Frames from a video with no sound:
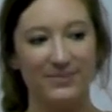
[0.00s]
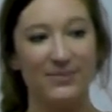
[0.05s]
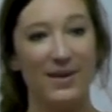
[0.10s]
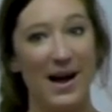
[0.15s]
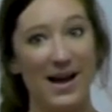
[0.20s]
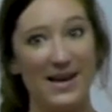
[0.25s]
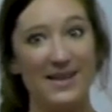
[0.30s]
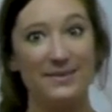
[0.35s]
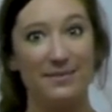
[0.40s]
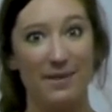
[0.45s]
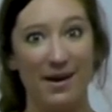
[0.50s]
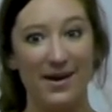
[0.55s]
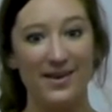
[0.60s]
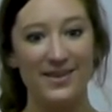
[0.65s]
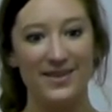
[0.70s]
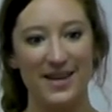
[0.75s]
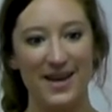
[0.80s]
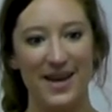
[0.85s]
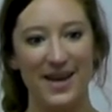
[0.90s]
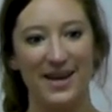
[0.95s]
Minus
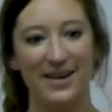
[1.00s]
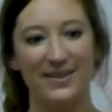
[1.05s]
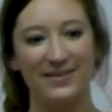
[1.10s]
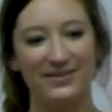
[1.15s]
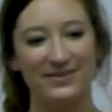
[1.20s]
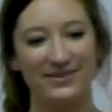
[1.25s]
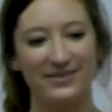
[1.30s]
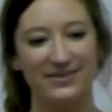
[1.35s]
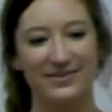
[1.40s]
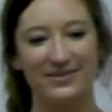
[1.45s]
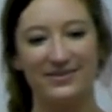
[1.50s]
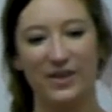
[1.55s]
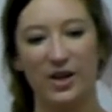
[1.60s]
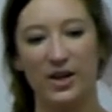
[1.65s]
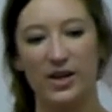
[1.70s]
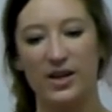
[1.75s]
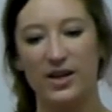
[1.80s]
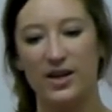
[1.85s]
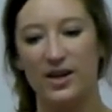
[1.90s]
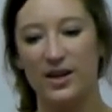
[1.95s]
minus hey.
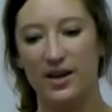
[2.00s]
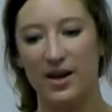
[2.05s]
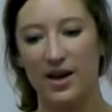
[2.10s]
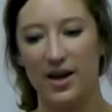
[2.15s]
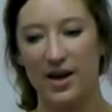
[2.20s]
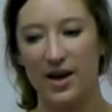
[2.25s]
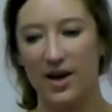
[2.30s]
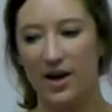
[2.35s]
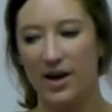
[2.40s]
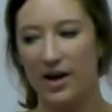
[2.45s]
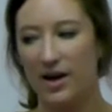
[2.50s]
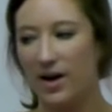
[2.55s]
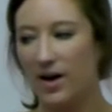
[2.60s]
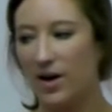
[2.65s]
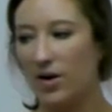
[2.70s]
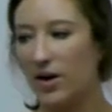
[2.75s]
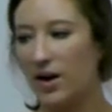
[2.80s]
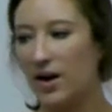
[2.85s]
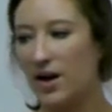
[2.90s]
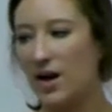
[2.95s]
Very
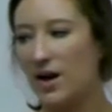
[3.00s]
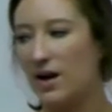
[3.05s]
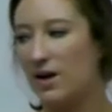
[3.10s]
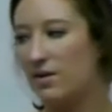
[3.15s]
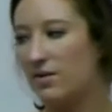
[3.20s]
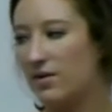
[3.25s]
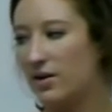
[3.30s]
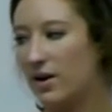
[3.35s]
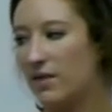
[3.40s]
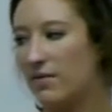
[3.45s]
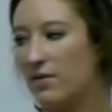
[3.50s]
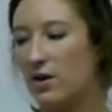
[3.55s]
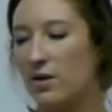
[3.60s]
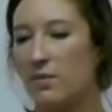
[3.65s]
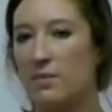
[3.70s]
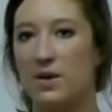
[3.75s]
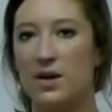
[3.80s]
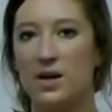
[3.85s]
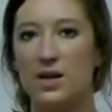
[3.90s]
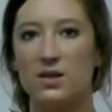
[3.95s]
good. Okay, give you
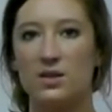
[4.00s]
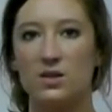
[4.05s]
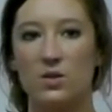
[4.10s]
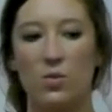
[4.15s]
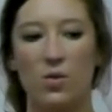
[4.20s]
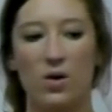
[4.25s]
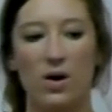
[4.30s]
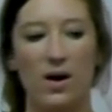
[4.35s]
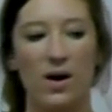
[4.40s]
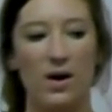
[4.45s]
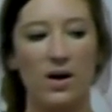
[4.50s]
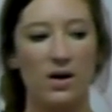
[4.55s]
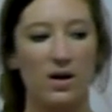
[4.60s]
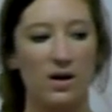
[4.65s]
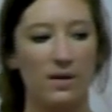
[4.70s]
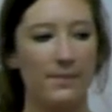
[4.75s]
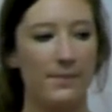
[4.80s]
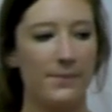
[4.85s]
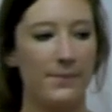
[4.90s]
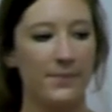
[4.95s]
a minute to work.
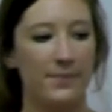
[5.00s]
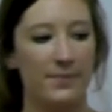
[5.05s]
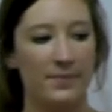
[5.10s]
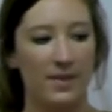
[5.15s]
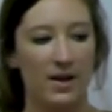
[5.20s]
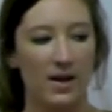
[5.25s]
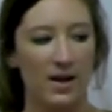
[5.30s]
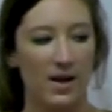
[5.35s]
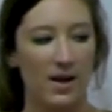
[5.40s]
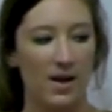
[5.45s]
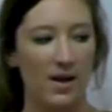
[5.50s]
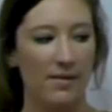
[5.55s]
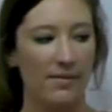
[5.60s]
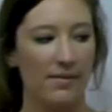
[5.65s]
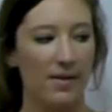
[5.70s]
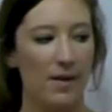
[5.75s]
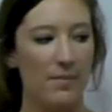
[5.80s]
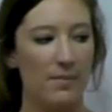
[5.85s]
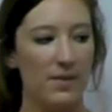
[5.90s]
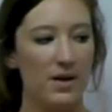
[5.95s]

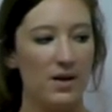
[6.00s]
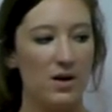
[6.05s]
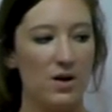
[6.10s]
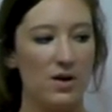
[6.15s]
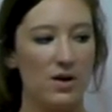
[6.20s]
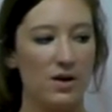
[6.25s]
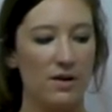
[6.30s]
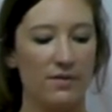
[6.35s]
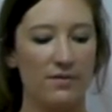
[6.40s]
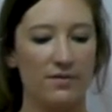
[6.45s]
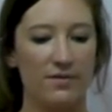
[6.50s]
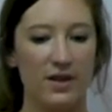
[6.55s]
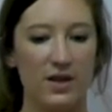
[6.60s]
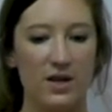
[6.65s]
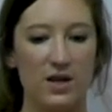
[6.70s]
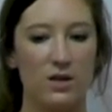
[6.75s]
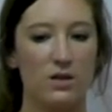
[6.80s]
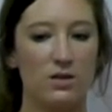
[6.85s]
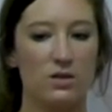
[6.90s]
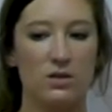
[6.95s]
Let me know you're
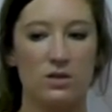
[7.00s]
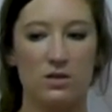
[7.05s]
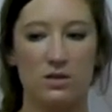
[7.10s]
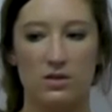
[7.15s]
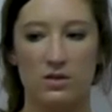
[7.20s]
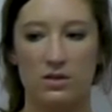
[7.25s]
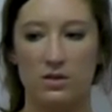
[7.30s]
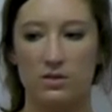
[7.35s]
finished